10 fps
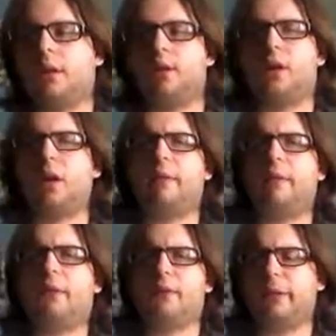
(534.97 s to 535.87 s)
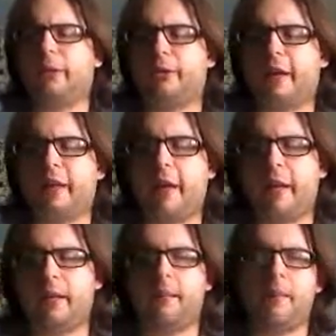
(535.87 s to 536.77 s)
If not, feel free to correct
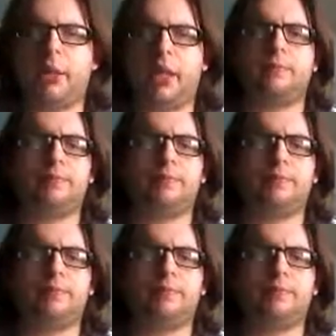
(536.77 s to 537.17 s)
that. But